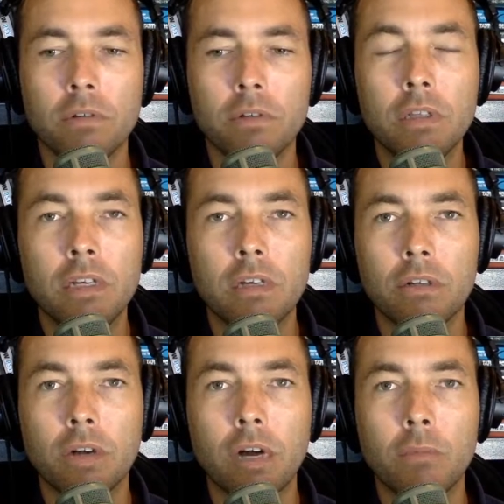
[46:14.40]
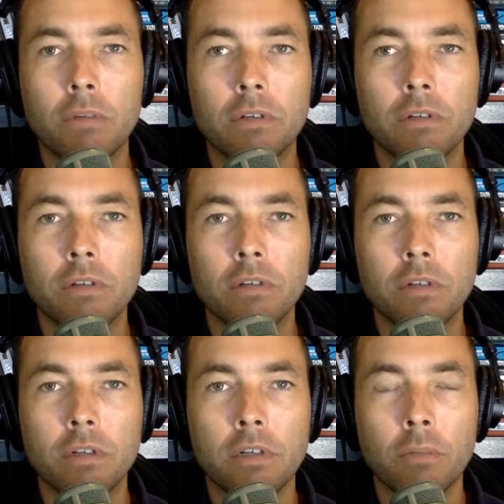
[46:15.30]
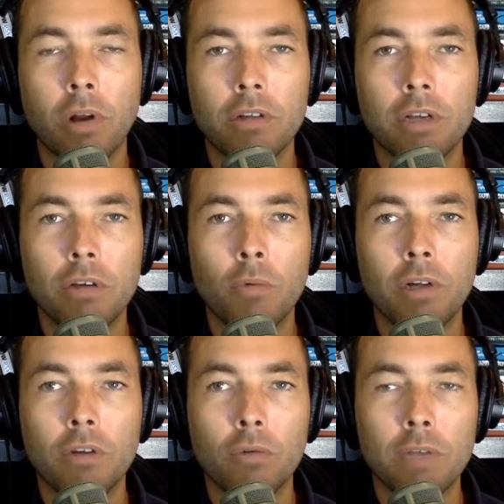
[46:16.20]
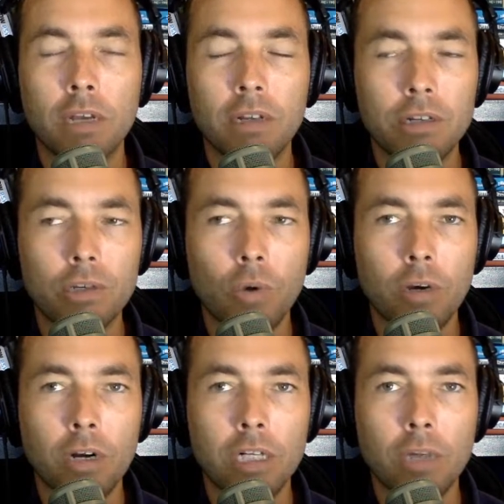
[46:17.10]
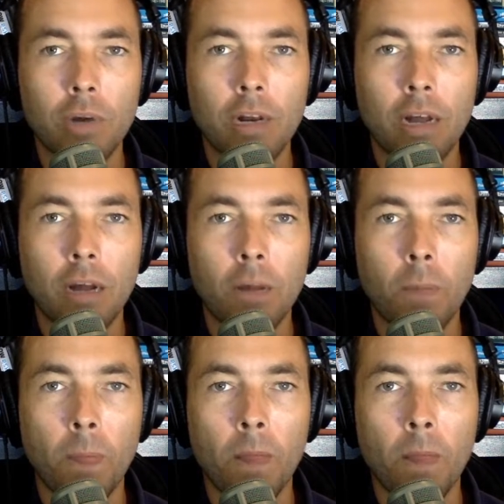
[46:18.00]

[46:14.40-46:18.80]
Good things are coming. But I'll tell you what, don't take any shortcuts right now.